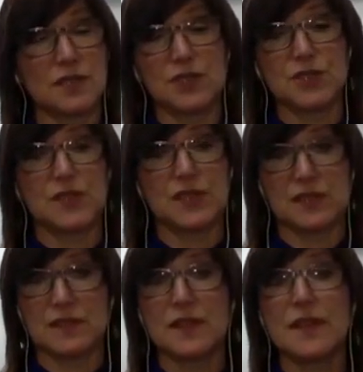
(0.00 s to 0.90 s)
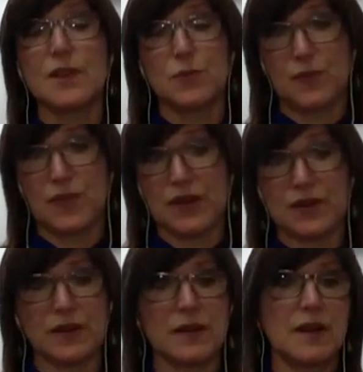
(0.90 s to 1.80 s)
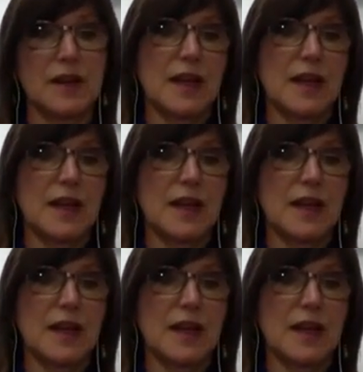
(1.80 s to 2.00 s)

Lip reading: to do this better.